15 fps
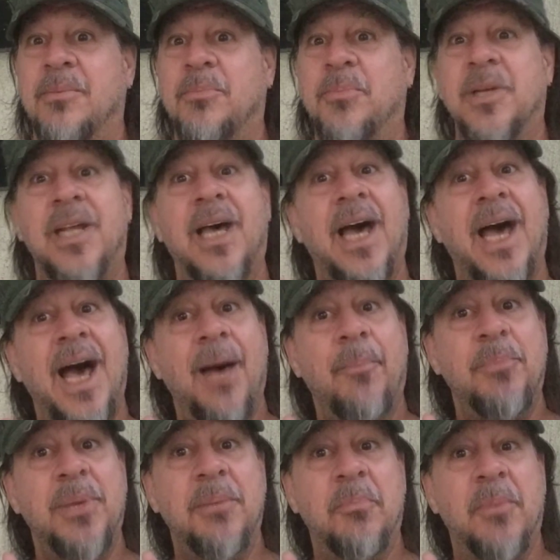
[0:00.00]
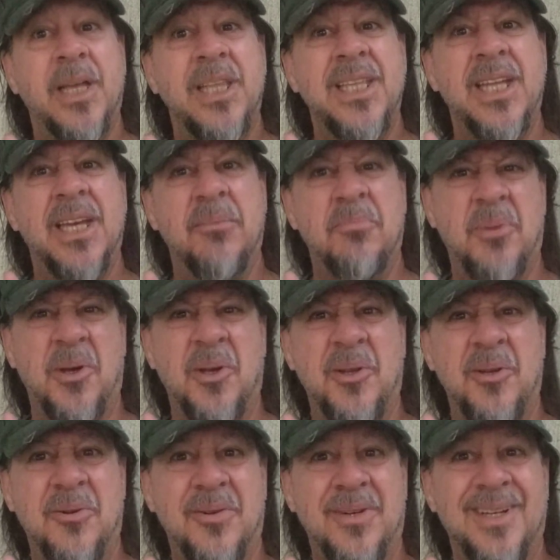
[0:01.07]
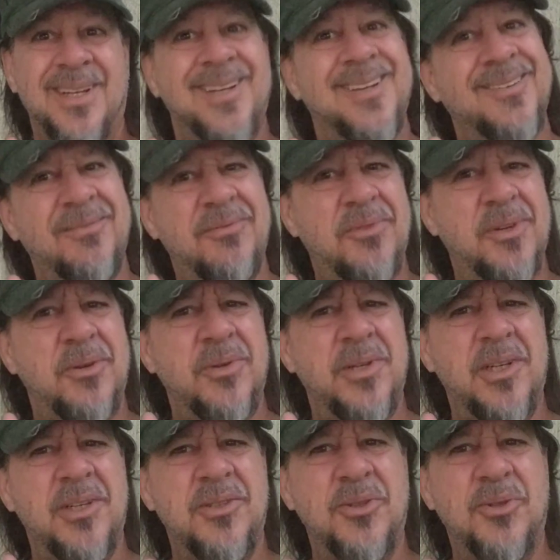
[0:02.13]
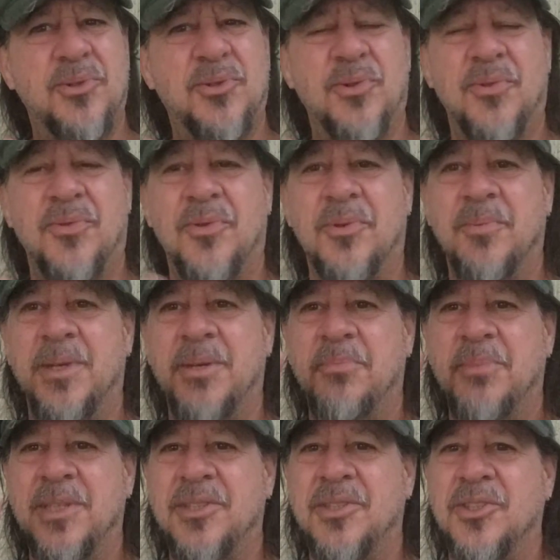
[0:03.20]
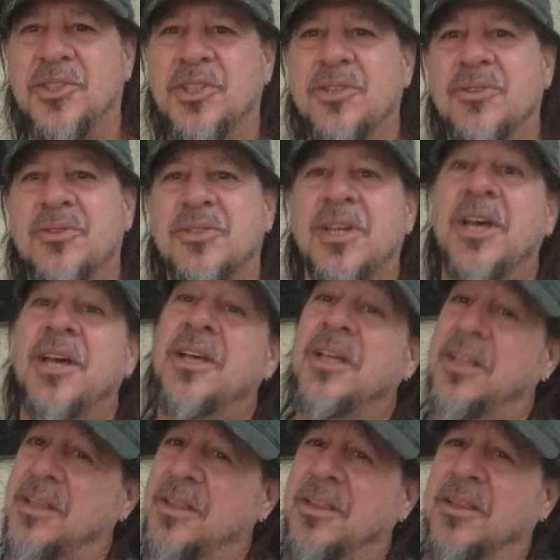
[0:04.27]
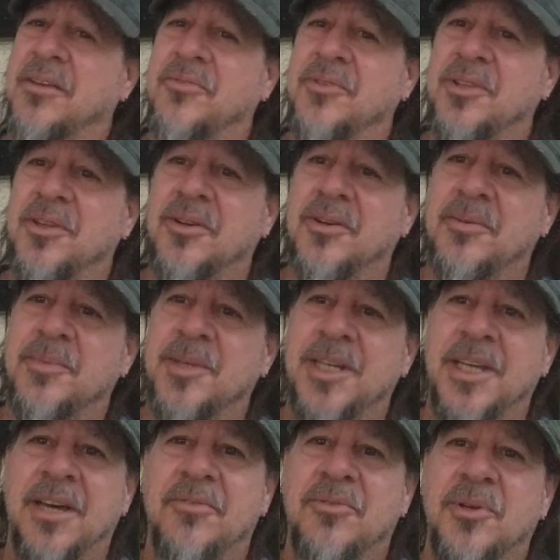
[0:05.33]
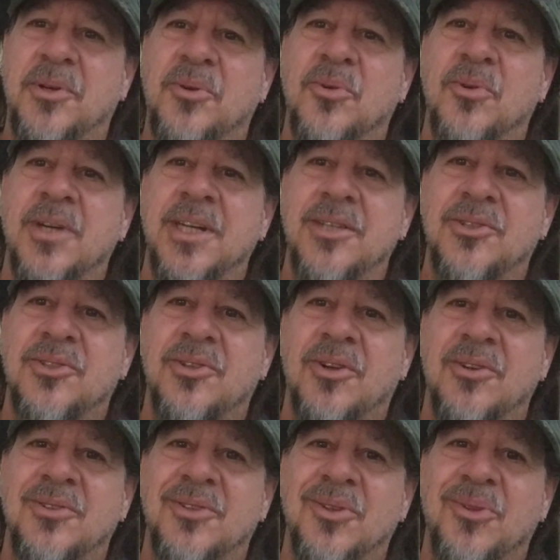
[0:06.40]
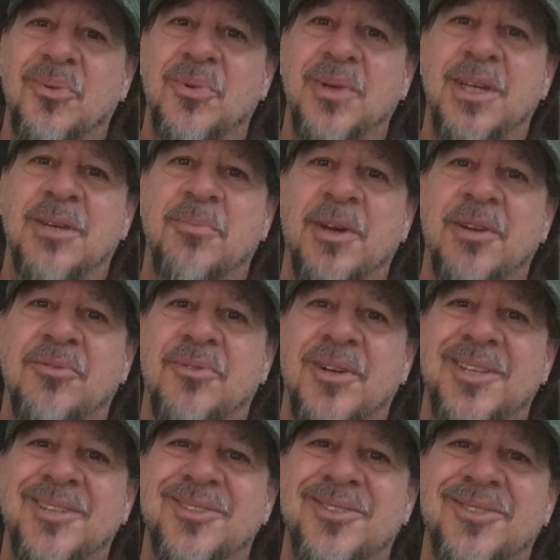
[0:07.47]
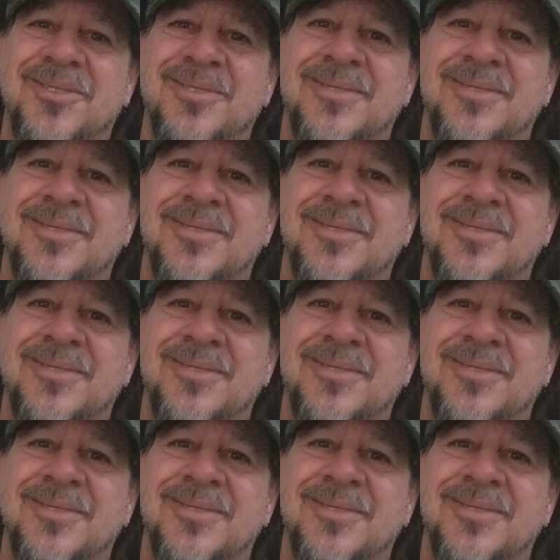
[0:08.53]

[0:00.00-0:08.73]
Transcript: but a happy Monday pondering. Very unusual for me. Peace and cheers. Love and harmony. Have a great start to the week, my friends.